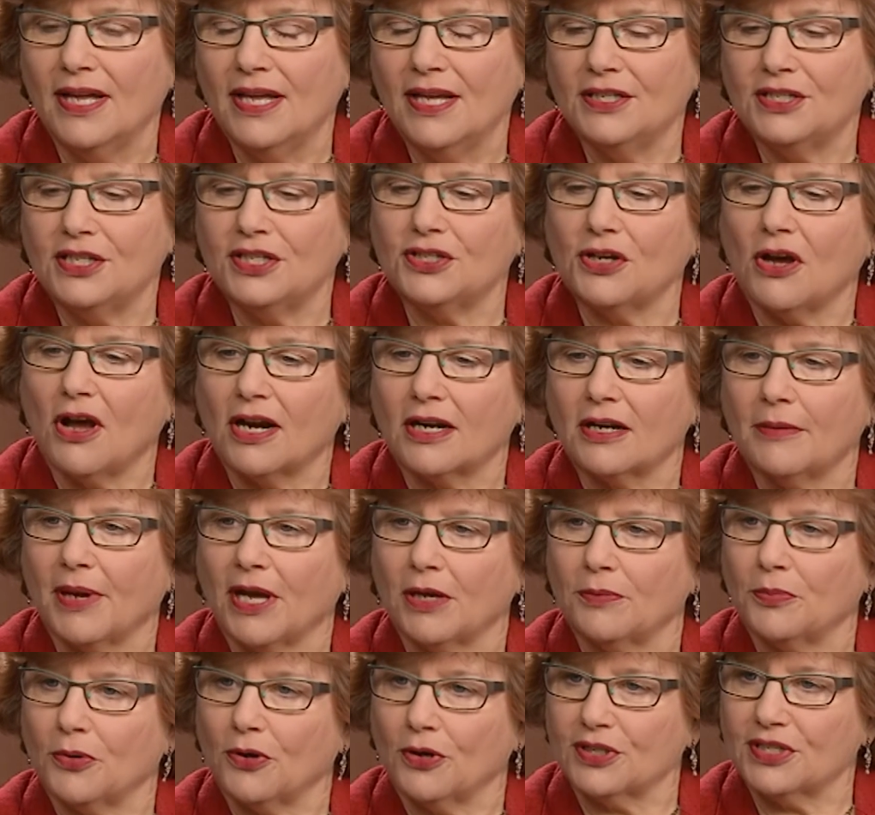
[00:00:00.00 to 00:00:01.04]
to talk
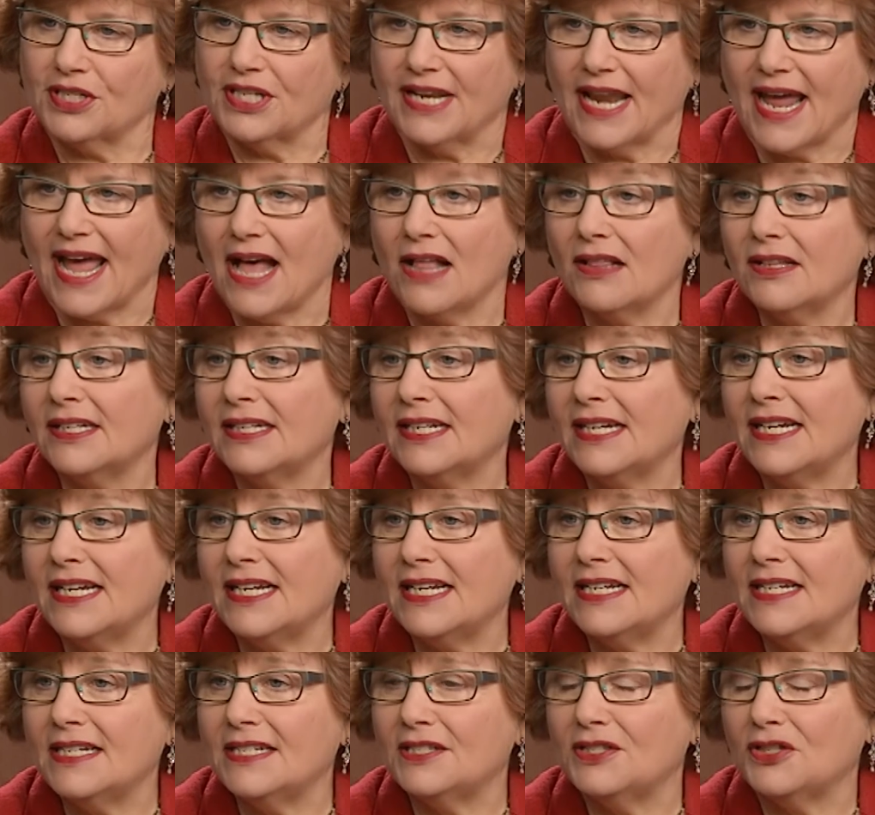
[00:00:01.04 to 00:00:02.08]
about
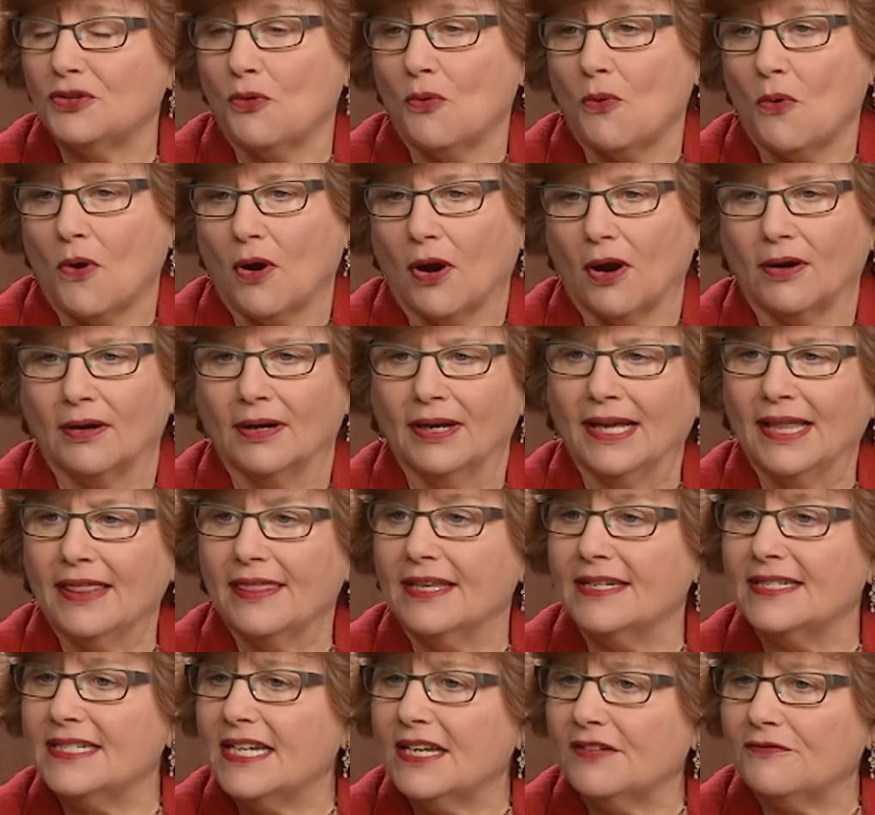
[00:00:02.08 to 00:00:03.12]
personalities or
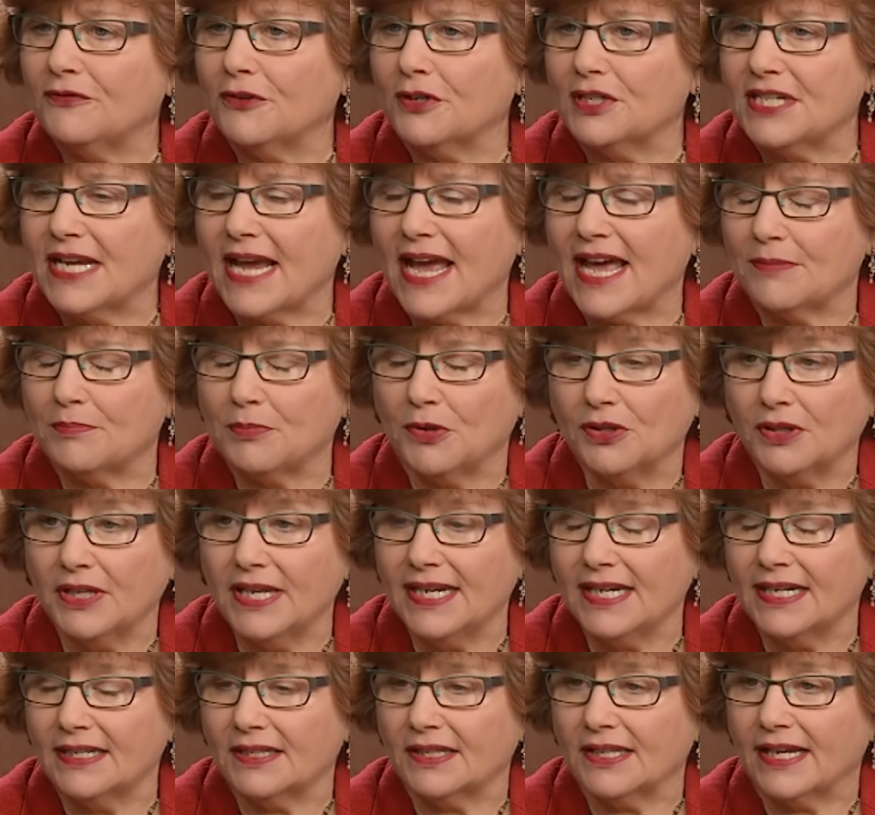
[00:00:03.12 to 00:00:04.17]
the tit for tat
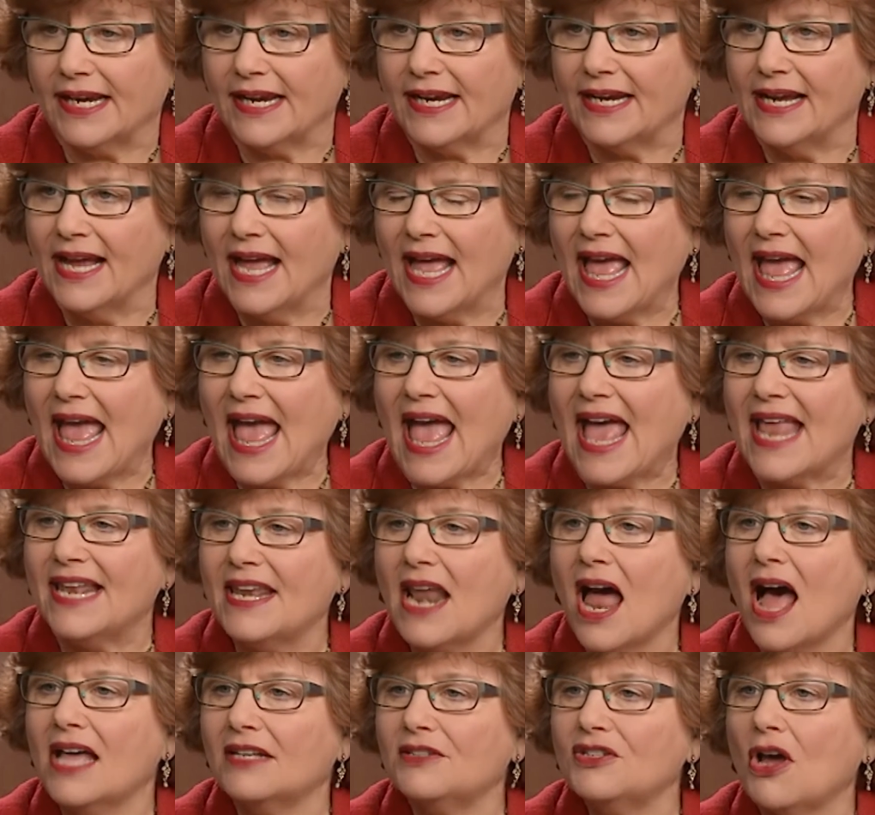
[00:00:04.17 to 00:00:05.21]
politically and
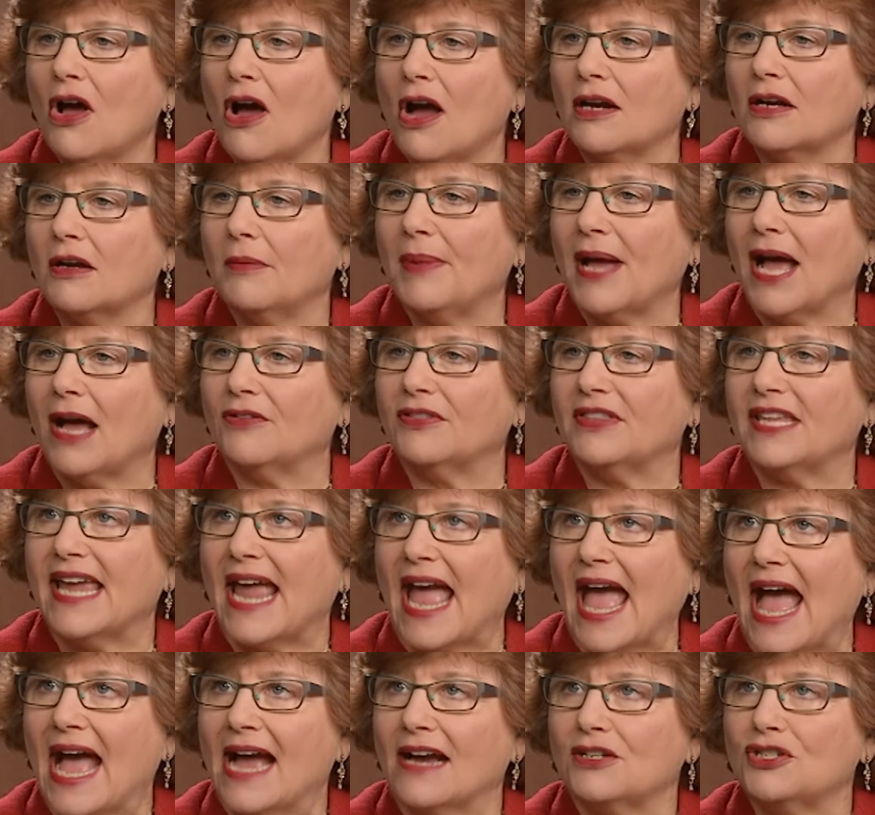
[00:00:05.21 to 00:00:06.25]
not talk about the
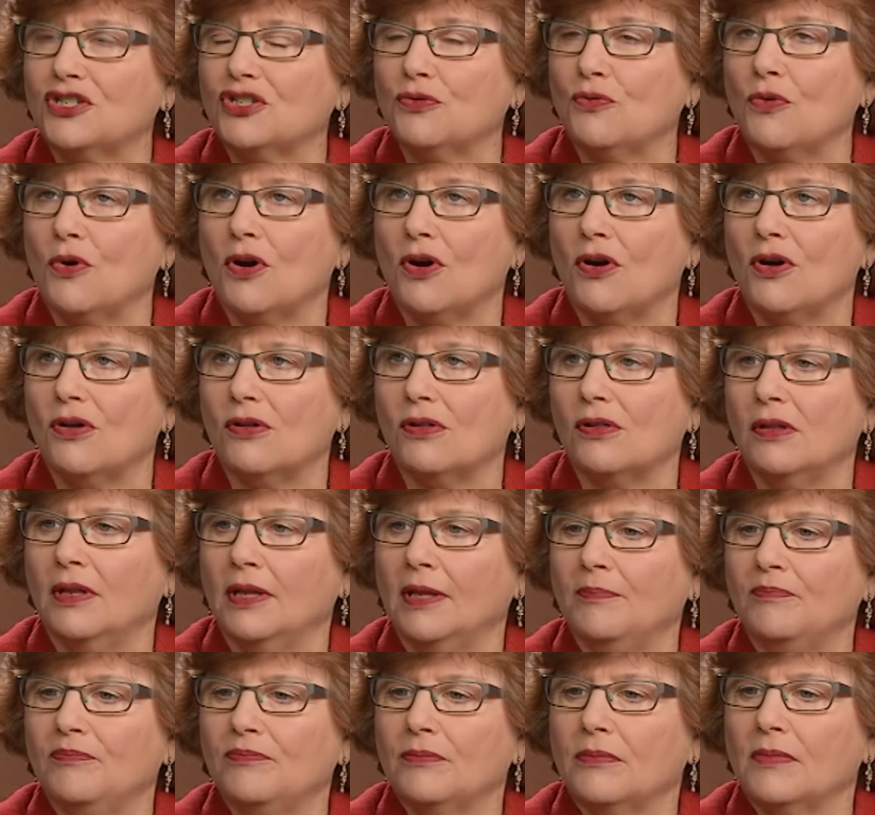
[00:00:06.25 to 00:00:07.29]
actual
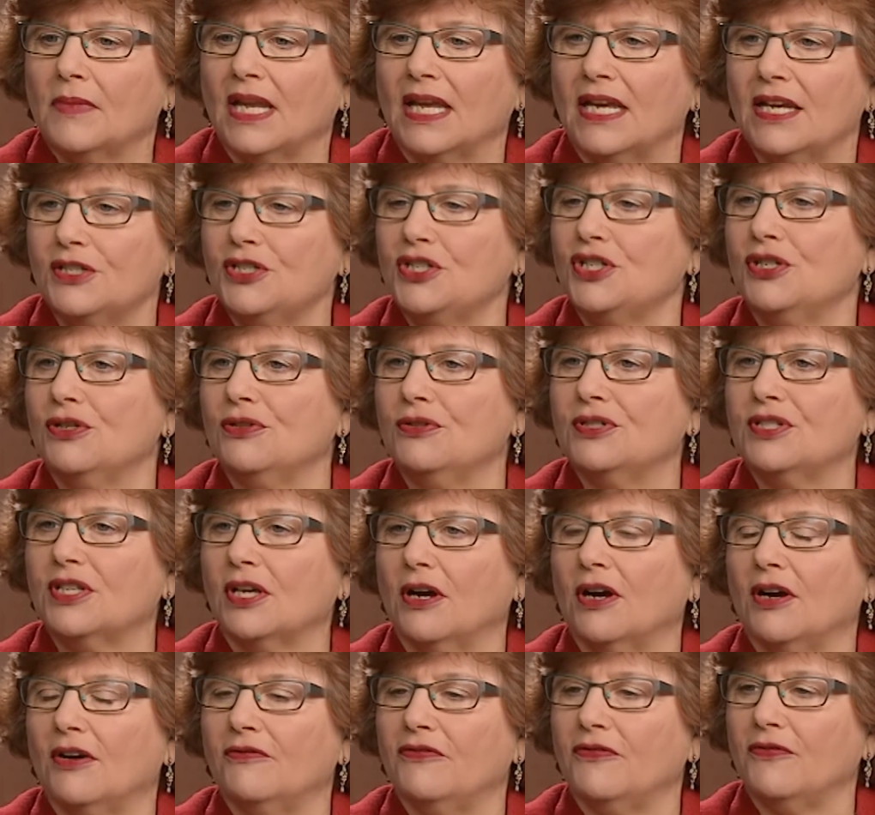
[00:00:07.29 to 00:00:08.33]
issues
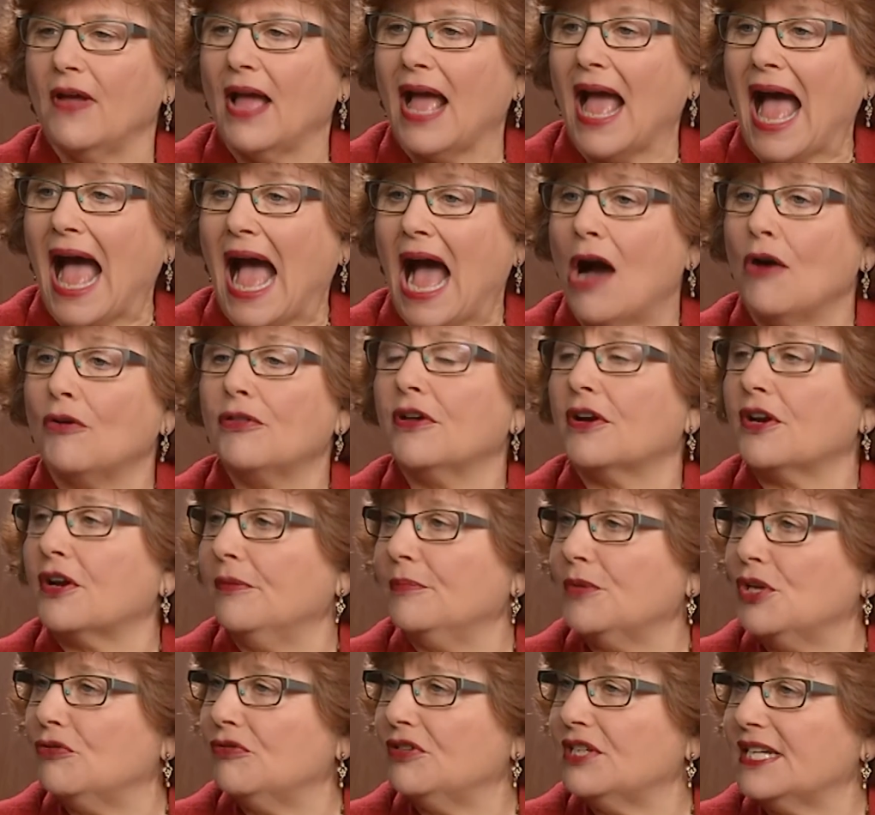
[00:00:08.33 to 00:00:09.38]
of how the
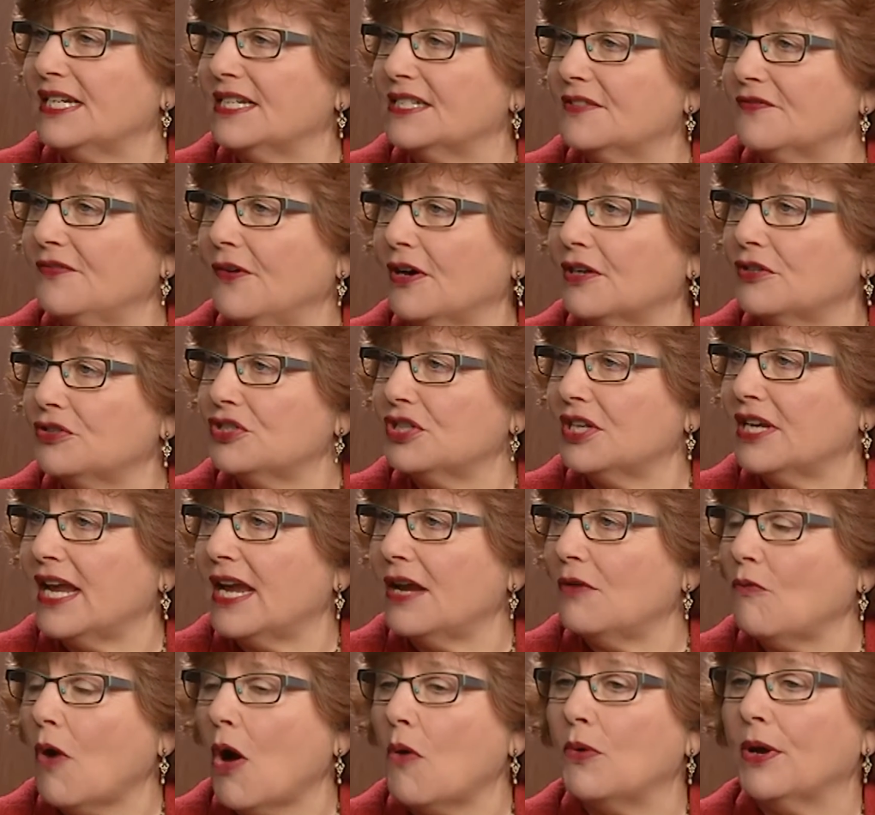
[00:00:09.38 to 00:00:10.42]
community is
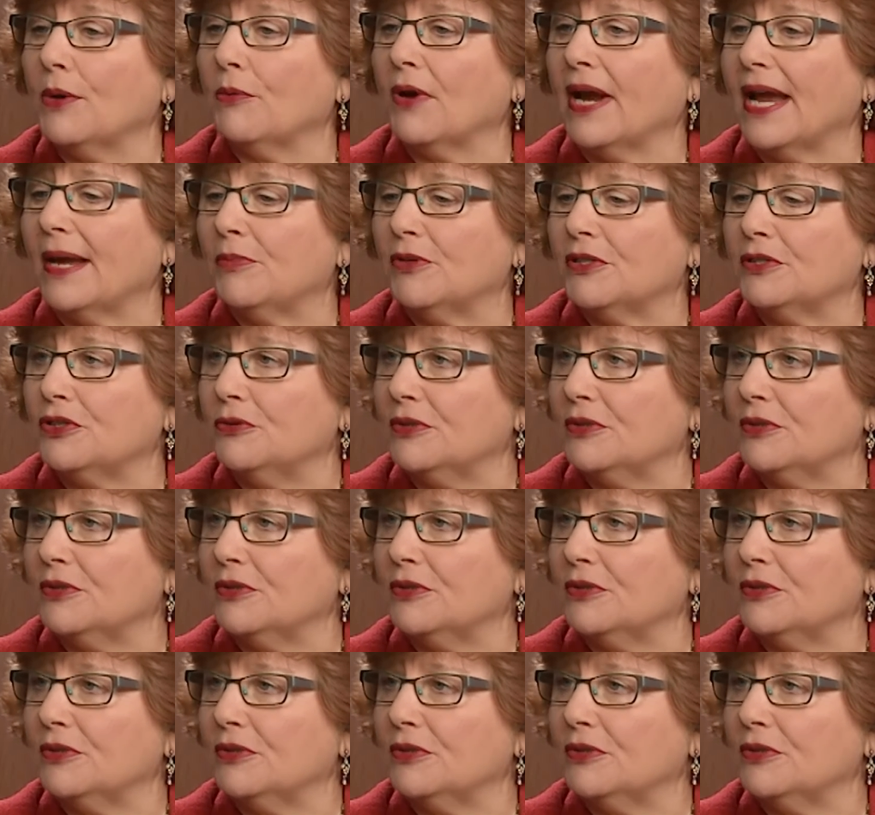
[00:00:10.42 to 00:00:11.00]
functioning, what we were able to